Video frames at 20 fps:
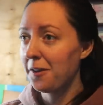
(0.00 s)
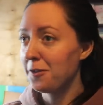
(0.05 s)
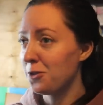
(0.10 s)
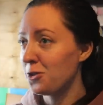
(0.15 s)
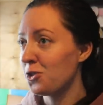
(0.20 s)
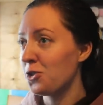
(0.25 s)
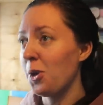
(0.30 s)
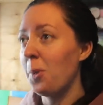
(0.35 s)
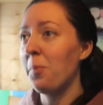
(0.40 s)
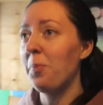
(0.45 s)

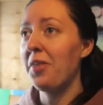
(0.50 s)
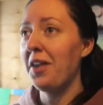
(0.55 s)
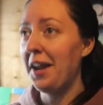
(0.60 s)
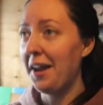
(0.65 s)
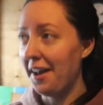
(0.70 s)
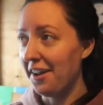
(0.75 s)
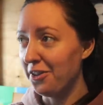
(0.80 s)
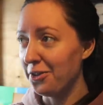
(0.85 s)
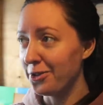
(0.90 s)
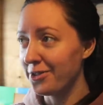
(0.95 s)
something
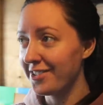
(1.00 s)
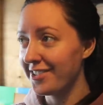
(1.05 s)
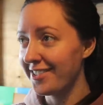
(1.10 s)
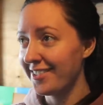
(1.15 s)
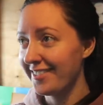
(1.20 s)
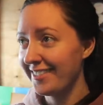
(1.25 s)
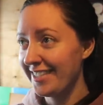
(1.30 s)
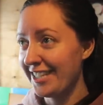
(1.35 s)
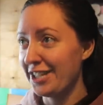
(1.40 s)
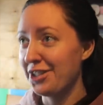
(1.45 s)

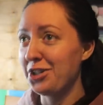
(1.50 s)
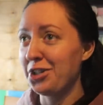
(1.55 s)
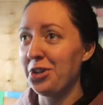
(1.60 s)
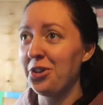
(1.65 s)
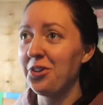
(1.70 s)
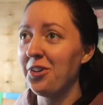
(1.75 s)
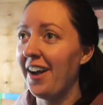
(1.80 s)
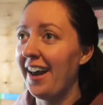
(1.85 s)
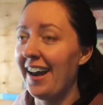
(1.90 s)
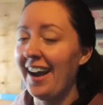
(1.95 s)
else to
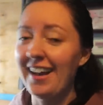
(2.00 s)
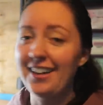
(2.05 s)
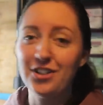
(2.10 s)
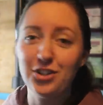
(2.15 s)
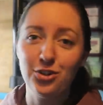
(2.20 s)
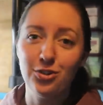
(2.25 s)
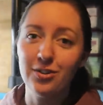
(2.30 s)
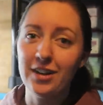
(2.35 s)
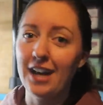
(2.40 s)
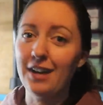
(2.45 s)
do and I don't